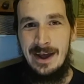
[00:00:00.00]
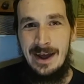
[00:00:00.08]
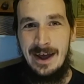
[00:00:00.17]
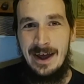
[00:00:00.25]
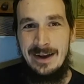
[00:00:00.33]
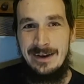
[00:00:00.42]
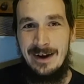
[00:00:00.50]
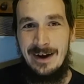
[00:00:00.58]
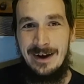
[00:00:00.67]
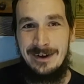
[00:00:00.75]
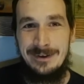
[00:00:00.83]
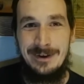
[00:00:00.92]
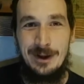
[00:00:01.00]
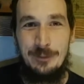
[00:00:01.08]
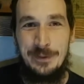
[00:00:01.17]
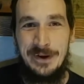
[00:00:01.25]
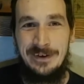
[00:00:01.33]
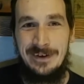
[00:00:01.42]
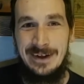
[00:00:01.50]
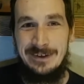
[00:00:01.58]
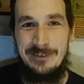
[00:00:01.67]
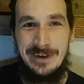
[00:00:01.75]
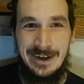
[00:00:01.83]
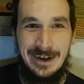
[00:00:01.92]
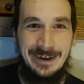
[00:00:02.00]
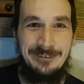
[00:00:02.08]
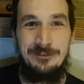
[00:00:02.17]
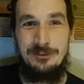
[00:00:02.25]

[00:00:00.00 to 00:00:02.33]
And apparently when